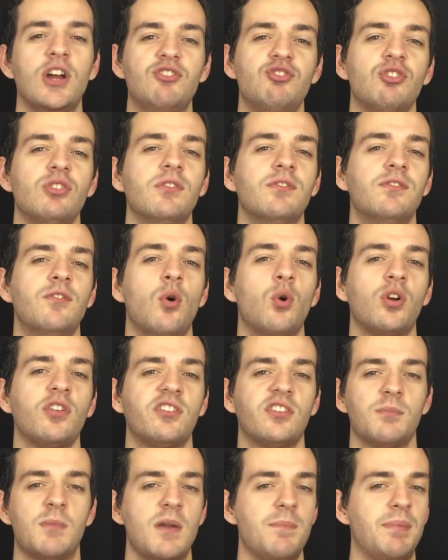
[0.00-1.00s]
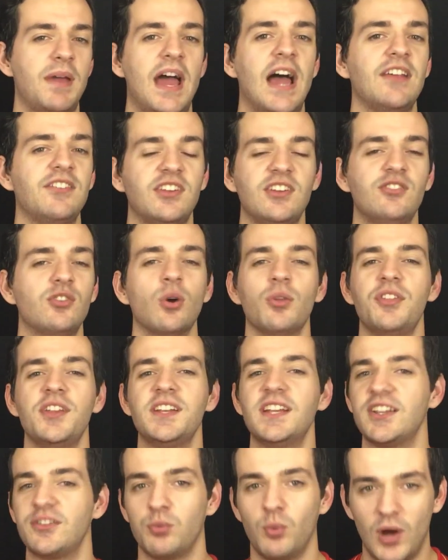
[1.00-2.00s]
I shouldn't focus on my passing. Don't
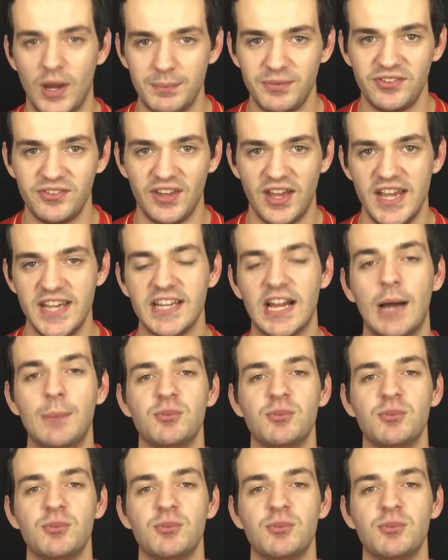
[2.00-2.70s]
think that's what I'm saying.